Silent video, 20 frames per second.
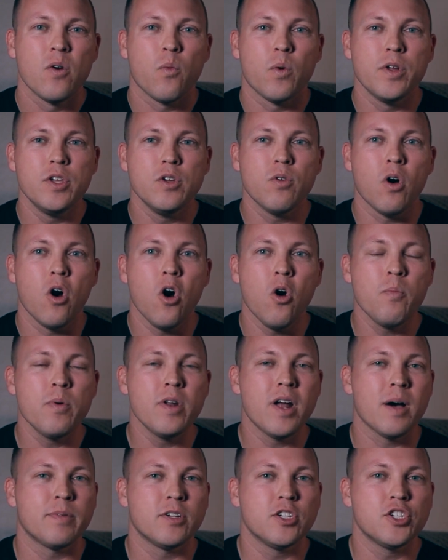when you
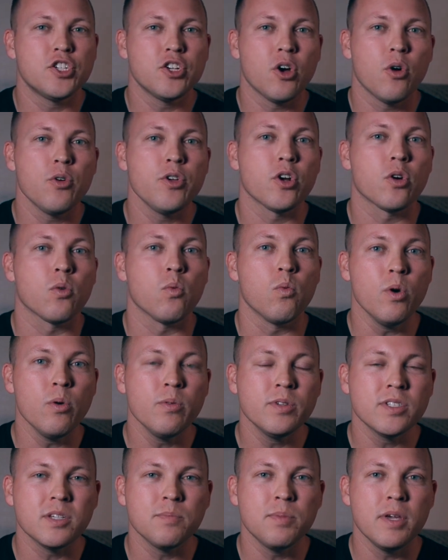open up and show your
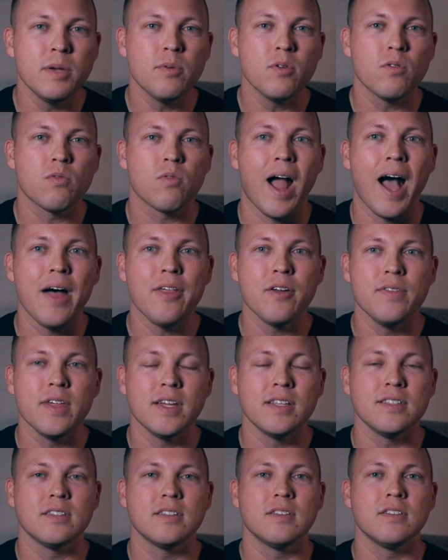wounds to people, rather
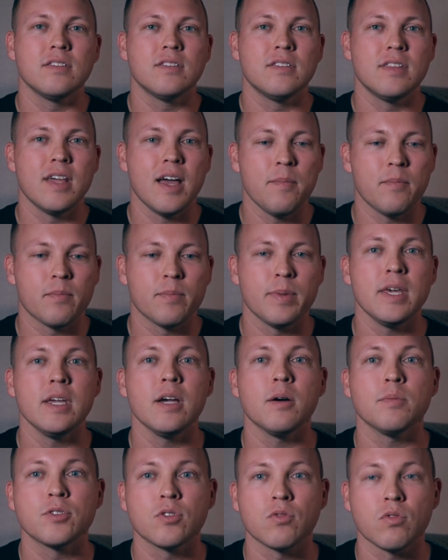than them
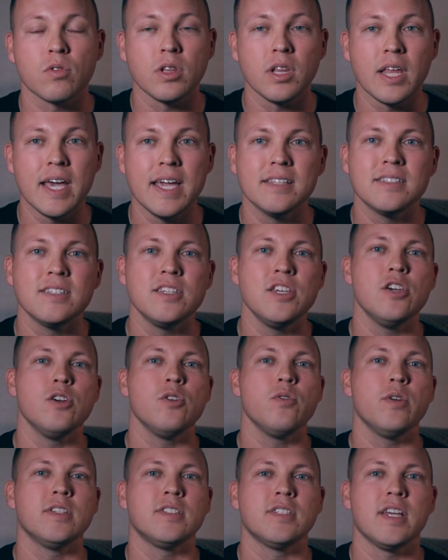being able to relate to
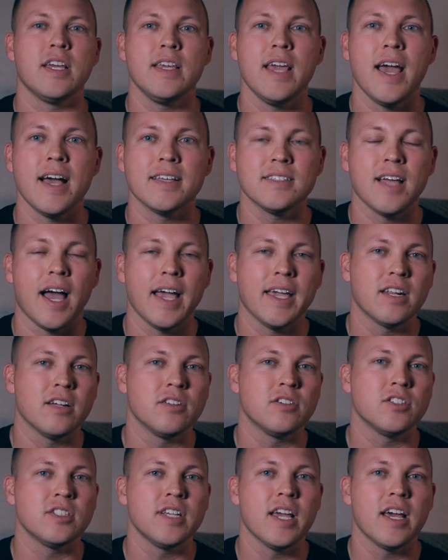you and say, yes, I can
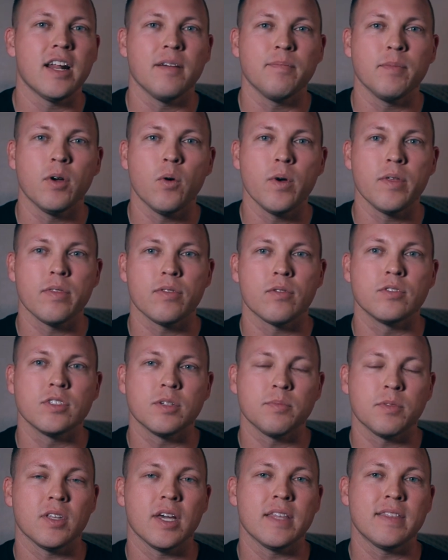understand, I'm going through
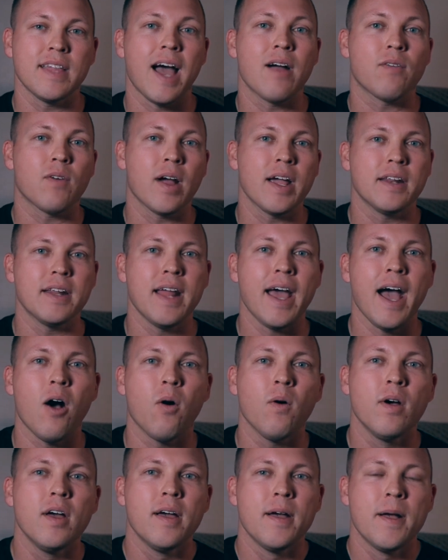something like that right
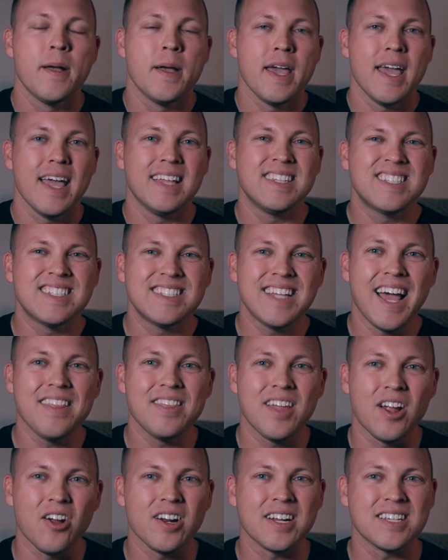now.
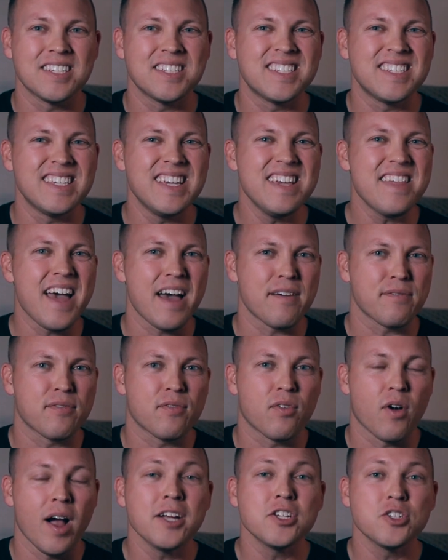Instead, they're going to see that
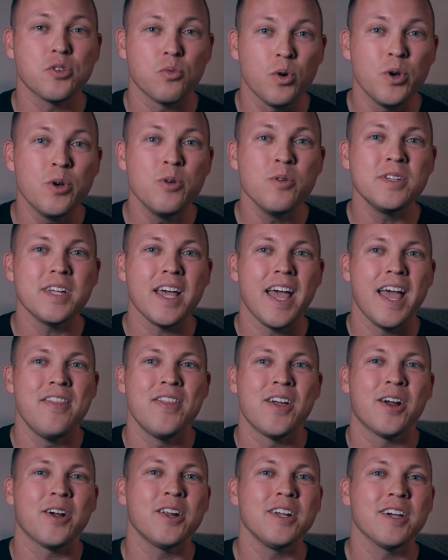fresh wound
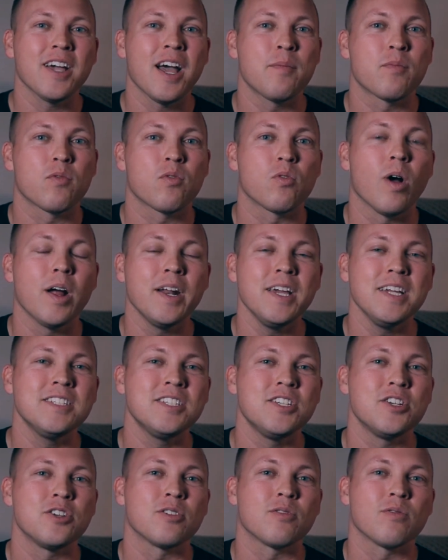and they're going to come running
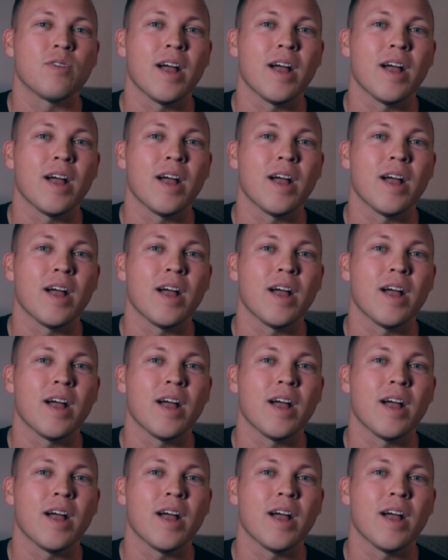to your